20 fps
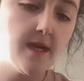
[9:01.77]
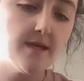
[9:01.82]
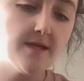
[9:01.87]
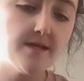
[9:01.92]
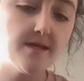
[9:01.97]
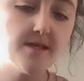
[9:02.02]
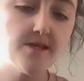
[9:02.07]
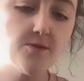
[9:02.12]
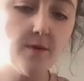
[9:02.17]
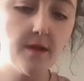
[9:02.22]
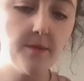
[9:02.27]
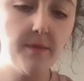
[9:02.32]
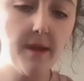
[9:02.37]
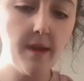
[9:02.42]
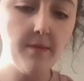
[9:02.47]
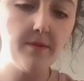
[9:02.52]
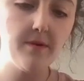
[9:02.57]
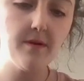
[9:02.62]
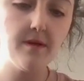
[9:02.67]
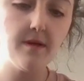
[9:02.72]
Sichuan
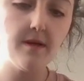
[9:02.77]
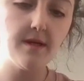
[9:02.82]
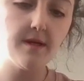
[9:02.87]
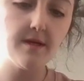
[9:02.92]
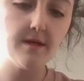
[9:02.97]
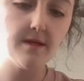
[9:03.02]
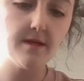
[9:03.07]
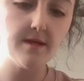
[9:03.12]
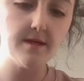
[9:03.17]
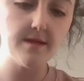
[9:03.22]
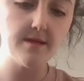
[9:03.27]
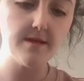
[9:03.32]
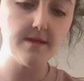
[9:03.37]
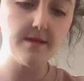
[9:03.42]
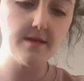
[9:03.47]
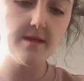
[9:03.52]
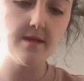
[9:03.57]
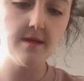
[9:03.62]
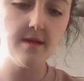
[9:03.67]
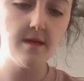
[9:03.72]
pepper in
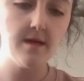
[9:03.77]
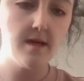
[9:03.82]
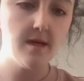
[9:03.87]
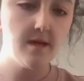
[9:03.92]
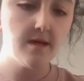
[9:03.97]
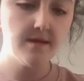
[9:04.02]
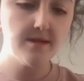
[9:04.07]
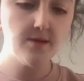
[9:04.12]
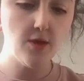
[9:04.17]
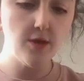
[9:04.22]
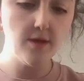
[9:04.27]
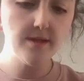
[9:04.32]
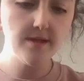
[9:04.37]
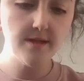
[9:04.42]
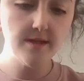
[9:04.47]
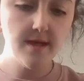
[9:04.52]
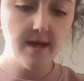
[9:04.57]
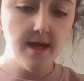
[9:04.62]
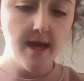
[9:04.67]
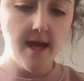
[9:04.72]
this
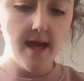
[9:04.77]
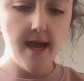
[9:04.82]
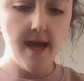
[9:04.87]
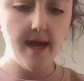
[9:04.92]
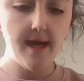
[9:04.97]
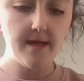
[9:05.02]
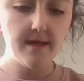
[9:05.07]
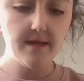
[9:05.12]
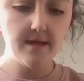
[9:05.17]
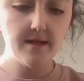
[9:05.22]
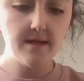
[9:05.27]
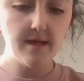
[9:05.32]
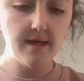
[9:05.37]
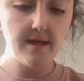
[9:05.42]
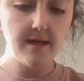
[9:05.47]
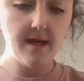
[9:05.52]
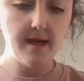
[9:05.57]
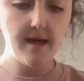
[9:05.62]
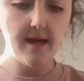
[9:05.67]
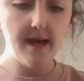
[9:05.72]
sauce, and
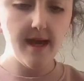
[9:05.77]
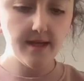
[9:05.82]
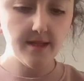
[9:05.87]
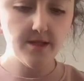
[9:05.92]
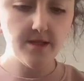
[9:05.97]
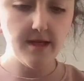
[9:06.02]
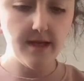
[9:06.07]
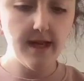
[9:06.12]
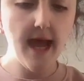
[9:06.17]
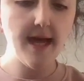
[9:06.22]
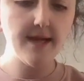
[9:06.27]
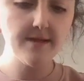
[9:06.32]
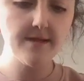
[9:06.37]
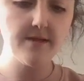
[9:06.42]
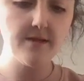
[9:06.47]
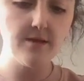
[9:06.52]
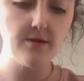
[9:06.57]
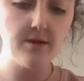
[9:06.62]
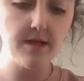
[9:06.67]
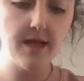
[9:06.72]
it
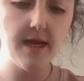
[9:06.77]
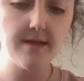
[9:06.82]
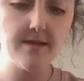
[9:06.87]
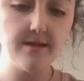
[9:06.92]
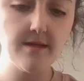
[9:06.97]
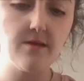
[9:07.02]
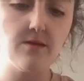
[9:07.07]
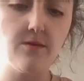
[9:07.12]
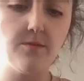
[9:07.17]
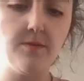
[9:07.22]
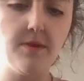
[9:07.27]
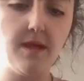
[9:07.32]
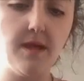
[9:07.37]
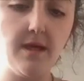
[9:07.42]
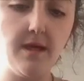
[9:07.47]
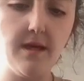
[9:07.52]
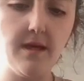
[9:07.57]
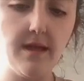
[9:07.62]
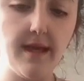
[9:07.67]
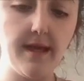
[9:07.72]
has to
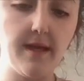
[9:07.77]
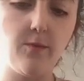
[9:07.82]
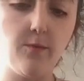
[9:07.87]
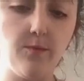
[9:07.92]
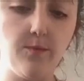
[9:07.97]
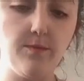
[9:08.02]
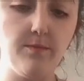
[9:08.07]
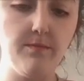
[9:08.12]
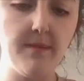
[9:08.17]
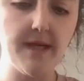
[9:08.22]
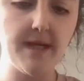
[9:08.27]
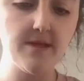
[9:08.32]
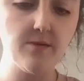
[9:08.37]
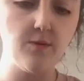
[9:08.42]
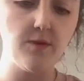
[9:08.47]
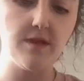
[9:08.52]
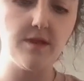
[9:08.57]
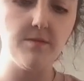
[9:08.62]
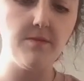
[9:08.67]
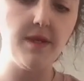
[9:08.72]
be like mixed
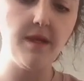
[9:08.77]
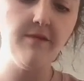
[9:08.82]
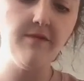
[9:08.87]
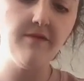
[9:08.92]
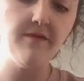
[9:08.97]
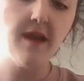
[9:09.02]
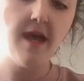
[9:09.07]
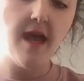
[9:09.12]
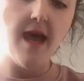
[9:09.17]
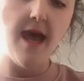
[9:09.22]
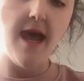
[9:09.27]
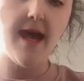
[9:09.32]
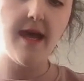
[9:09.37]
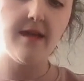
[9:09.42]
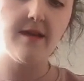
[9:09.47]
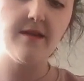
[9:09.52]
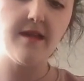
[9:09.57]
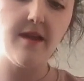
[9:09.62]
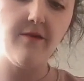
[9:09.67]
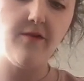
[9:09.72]
with the beef,
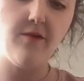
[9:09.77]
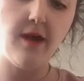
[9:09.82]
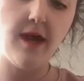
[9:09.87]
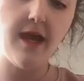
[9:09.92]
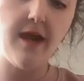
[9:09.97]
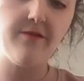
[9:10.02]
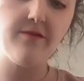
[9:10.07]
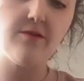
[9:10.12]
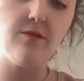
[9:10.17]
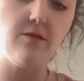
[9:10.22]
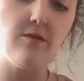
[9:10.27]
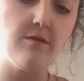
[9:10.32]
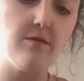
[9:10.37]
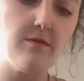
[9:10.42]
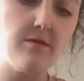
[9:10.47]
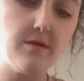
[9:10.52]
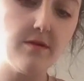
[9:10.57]
and therefore I have to